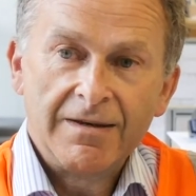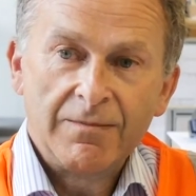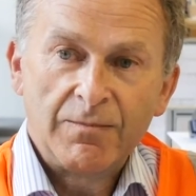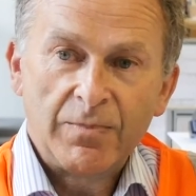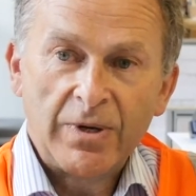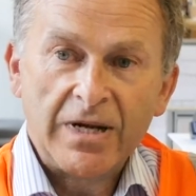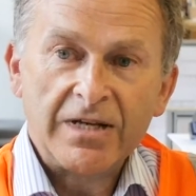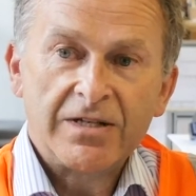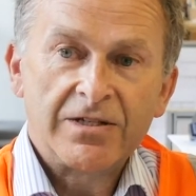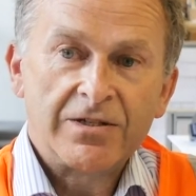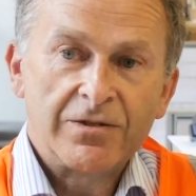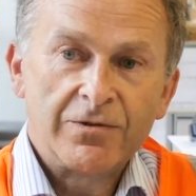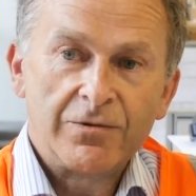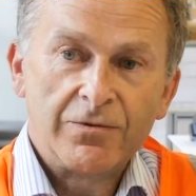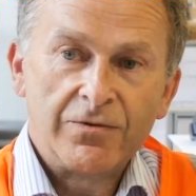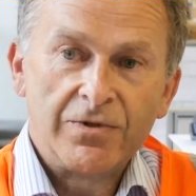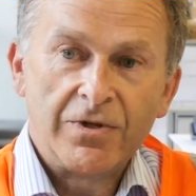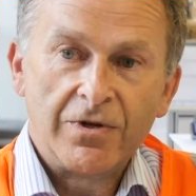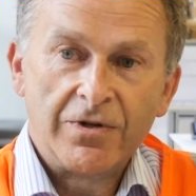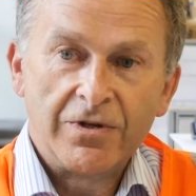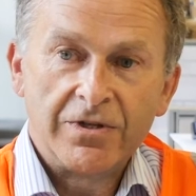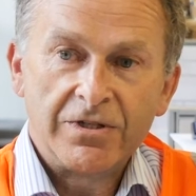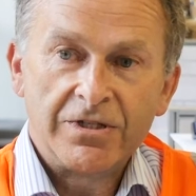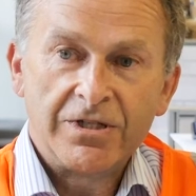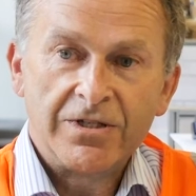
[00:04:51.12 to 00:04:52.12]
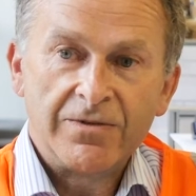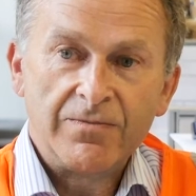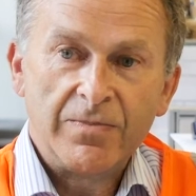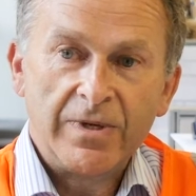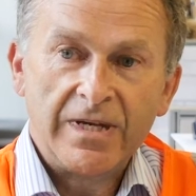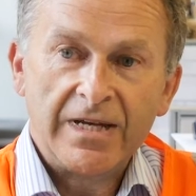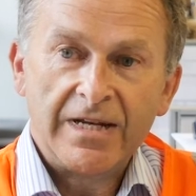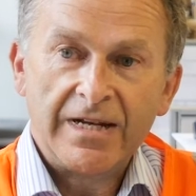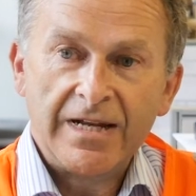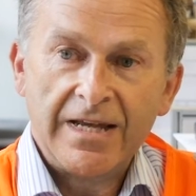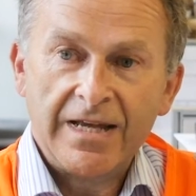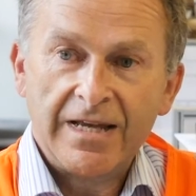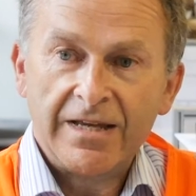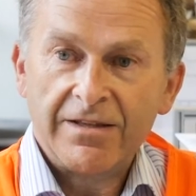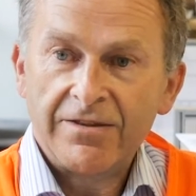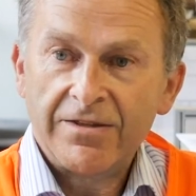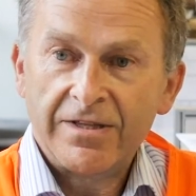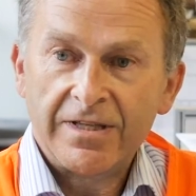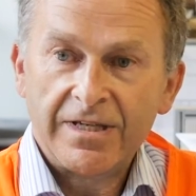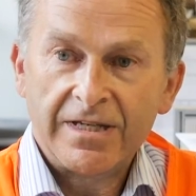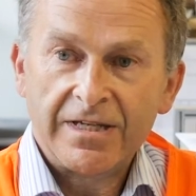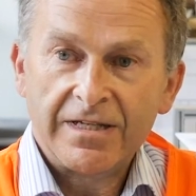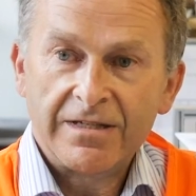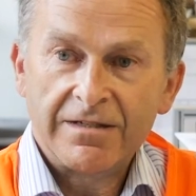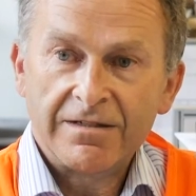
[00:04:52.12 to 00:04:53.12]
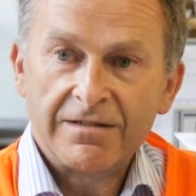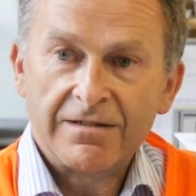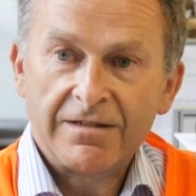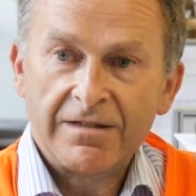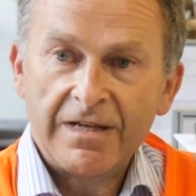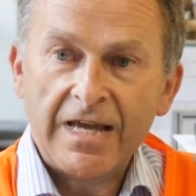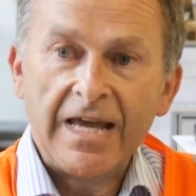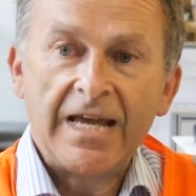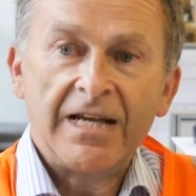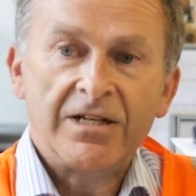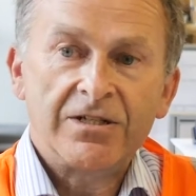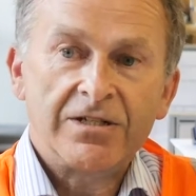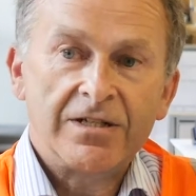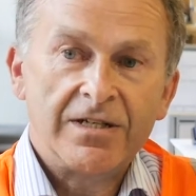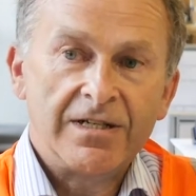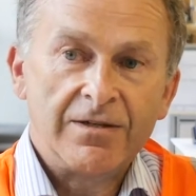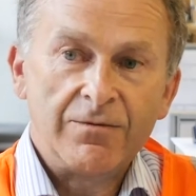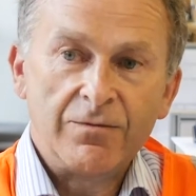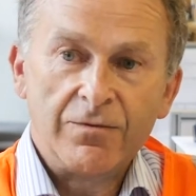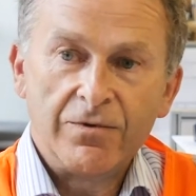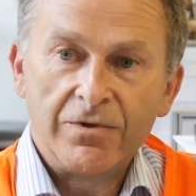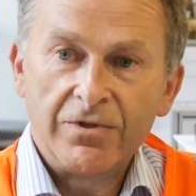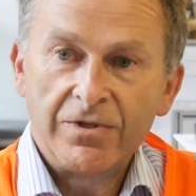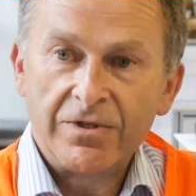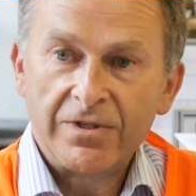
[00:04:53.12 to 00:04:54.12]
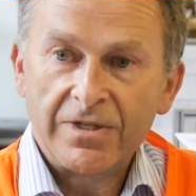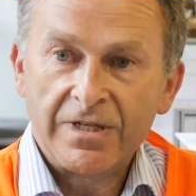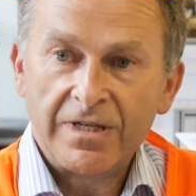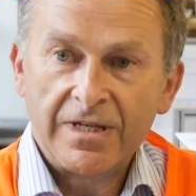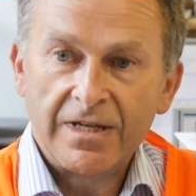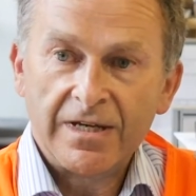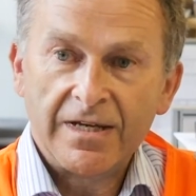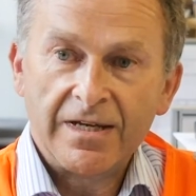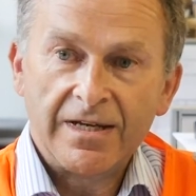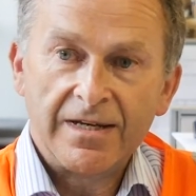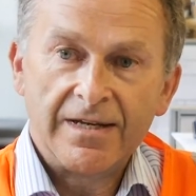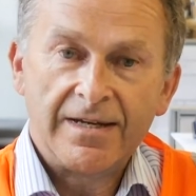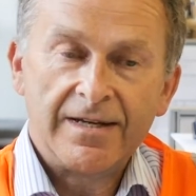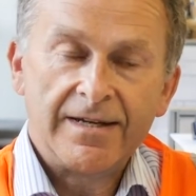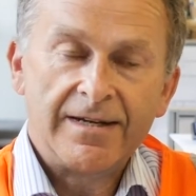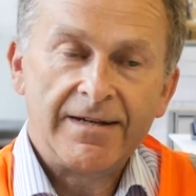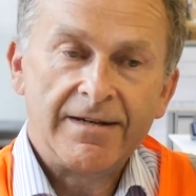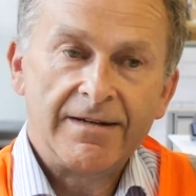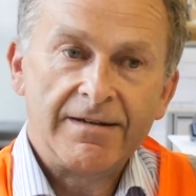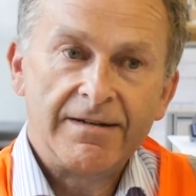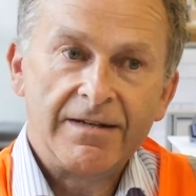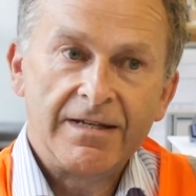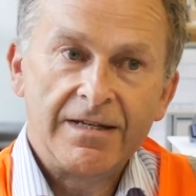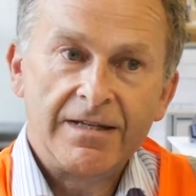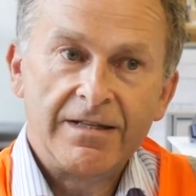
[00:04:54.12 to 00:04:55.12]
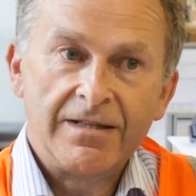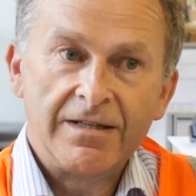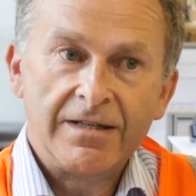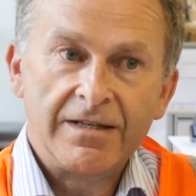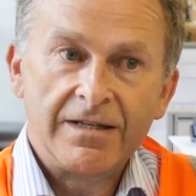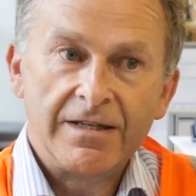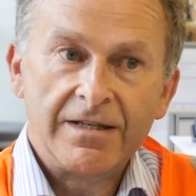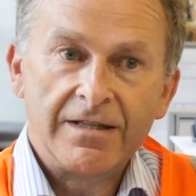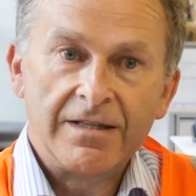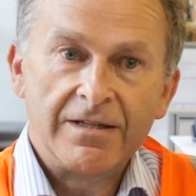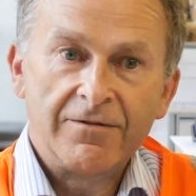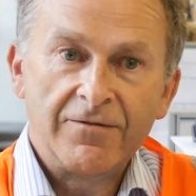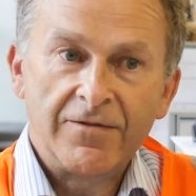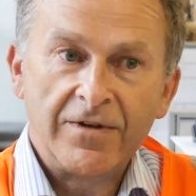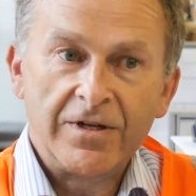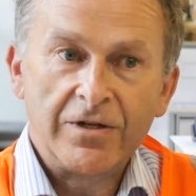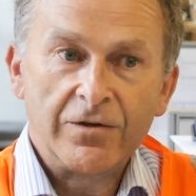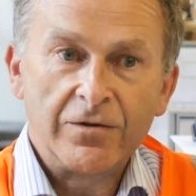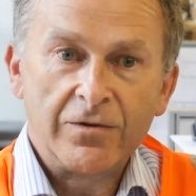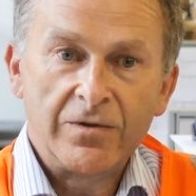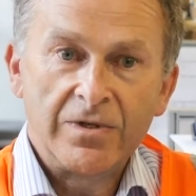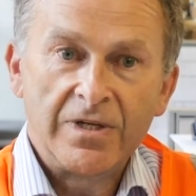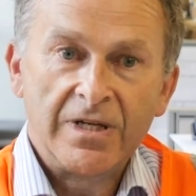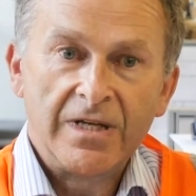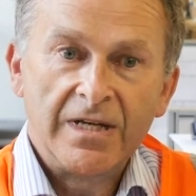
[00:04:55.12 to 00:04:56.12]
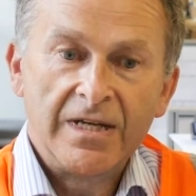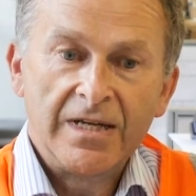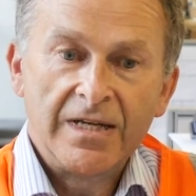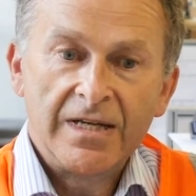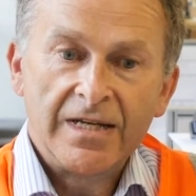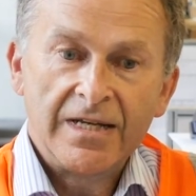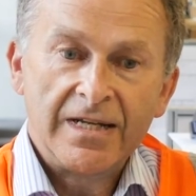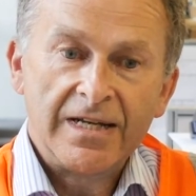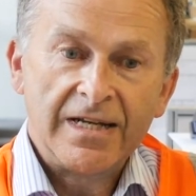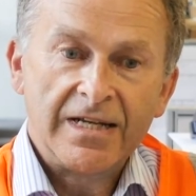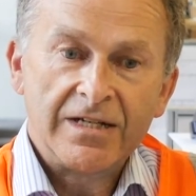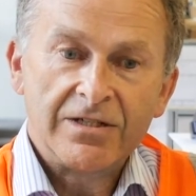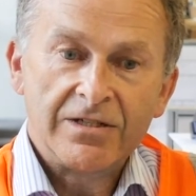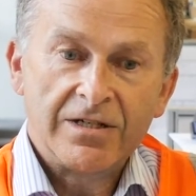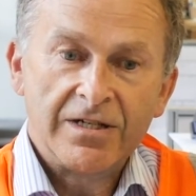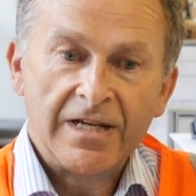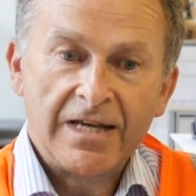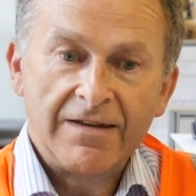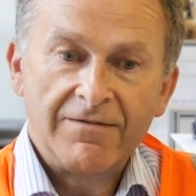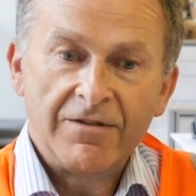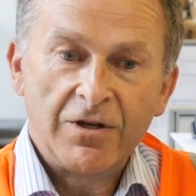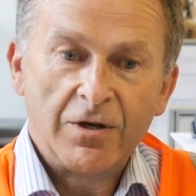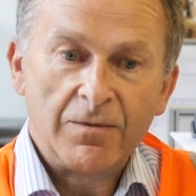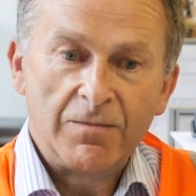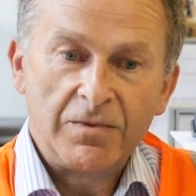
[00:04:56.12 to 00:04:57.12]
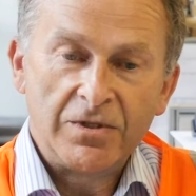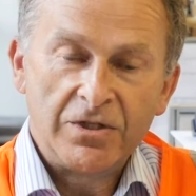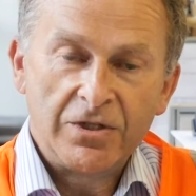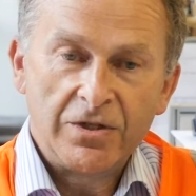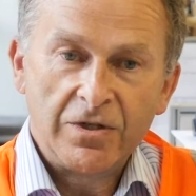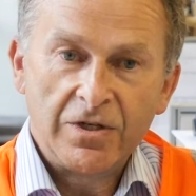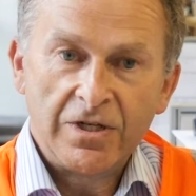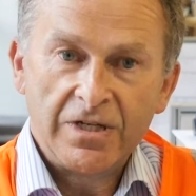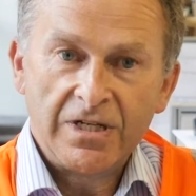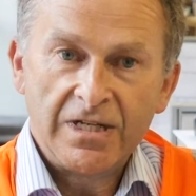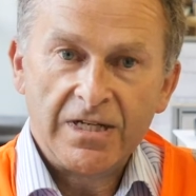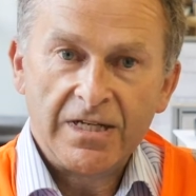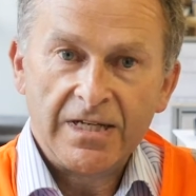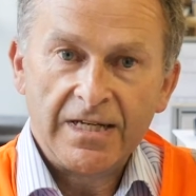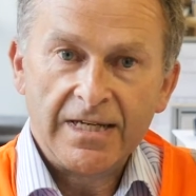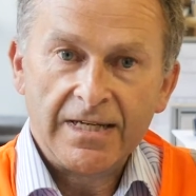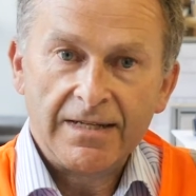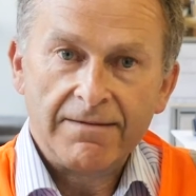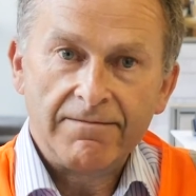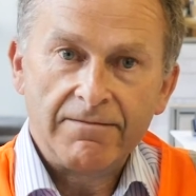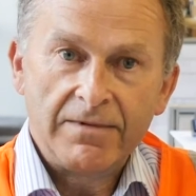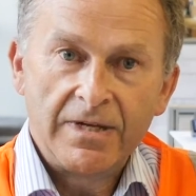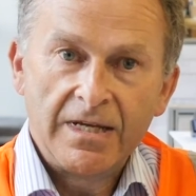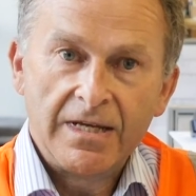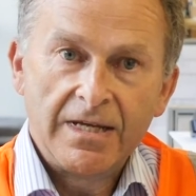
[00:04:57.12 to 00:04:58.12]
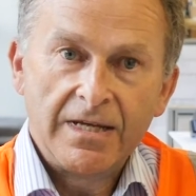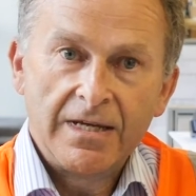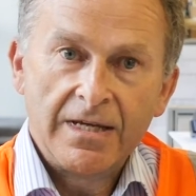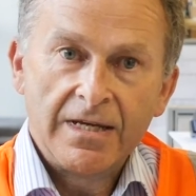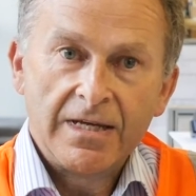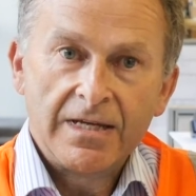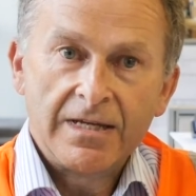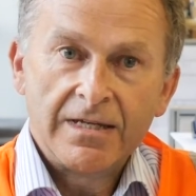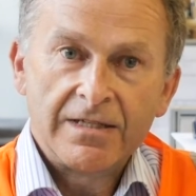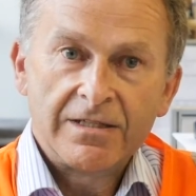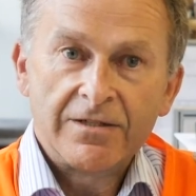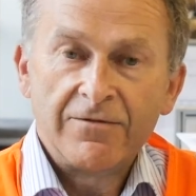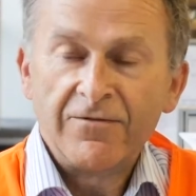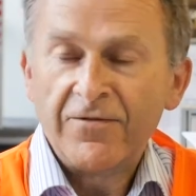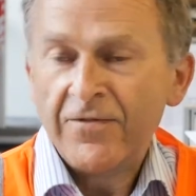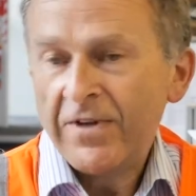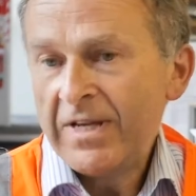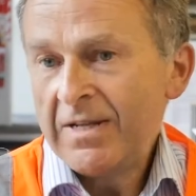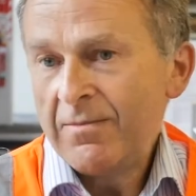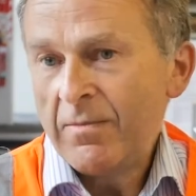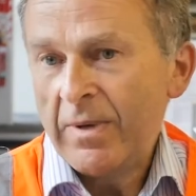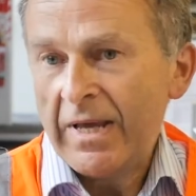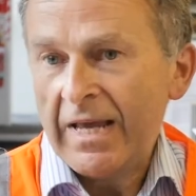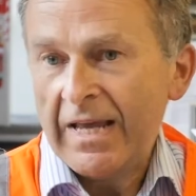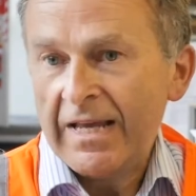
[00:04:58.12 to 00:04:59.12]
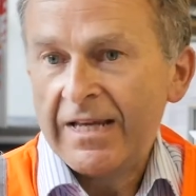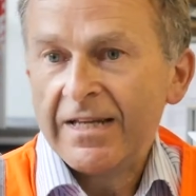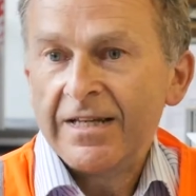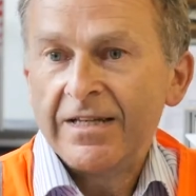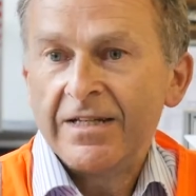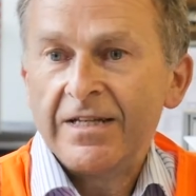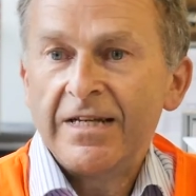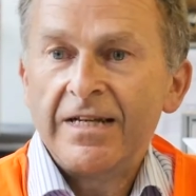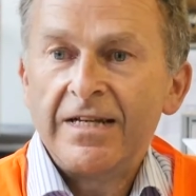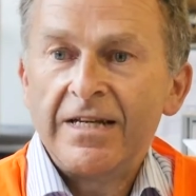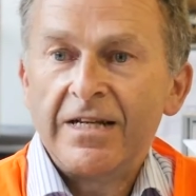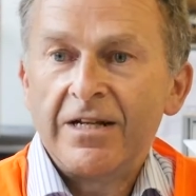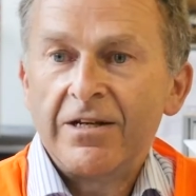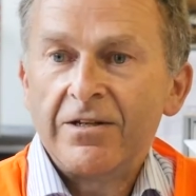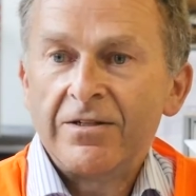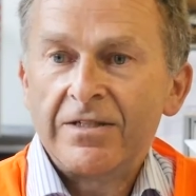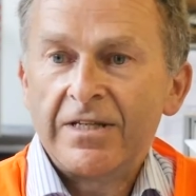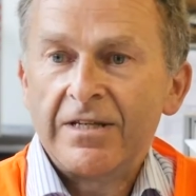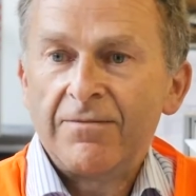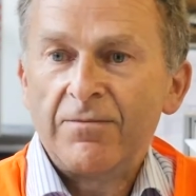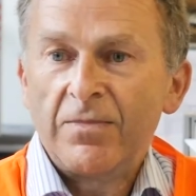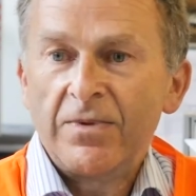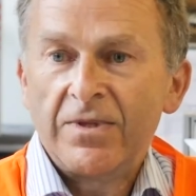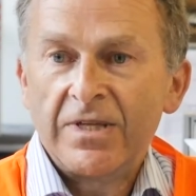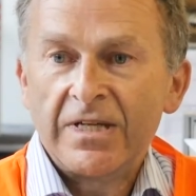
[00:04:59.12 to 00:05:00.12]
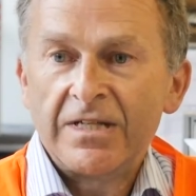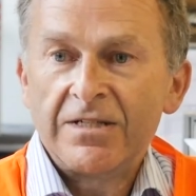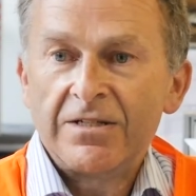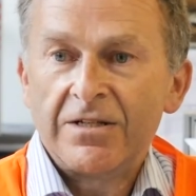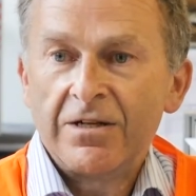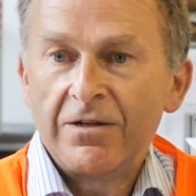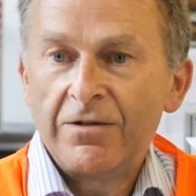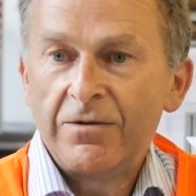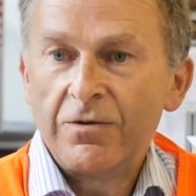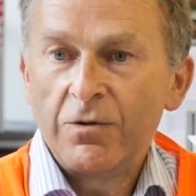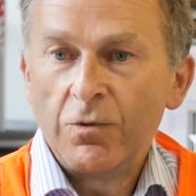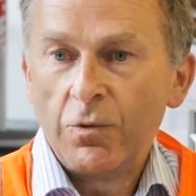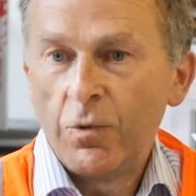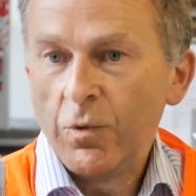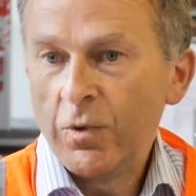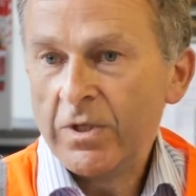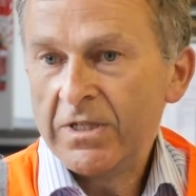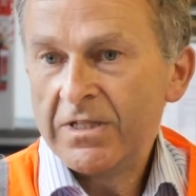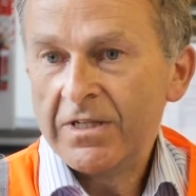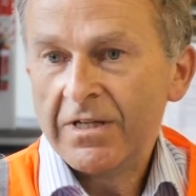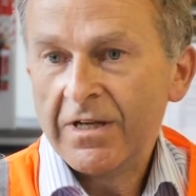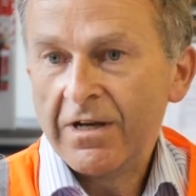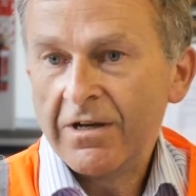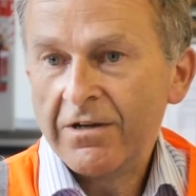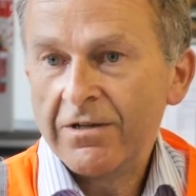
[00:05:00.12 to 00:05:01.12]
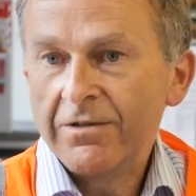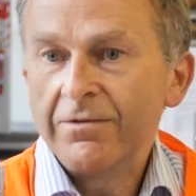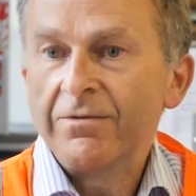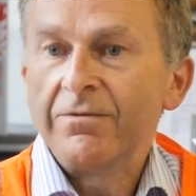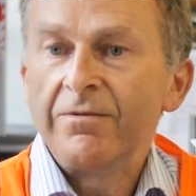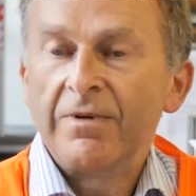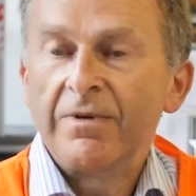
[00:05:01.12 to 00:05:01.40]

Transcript: practical knowledge about how things actually work in the field, and actually have the opportunity to get some feedback. You know, some things don't always go